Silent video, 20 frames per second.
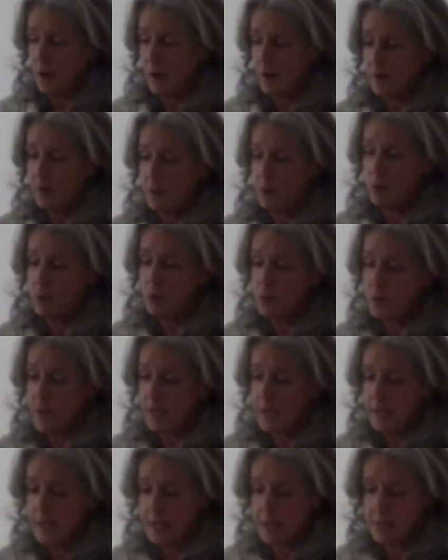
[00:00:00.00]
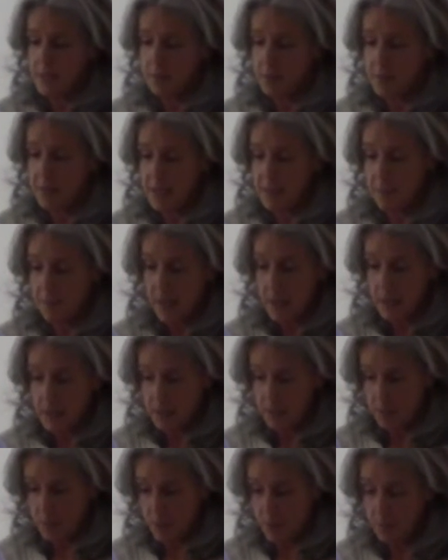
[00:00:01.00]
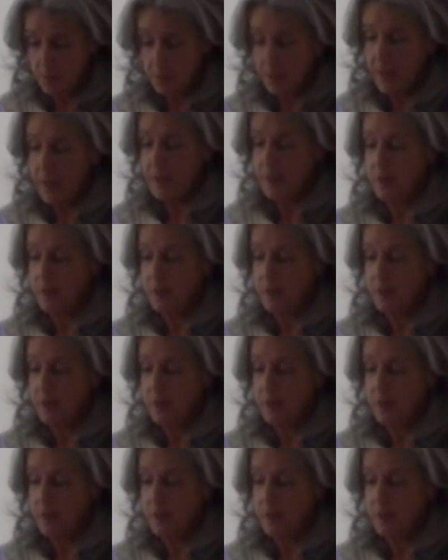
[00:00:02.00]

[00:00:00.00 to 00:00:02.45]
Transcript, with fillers: if you do not attempt the impossible, and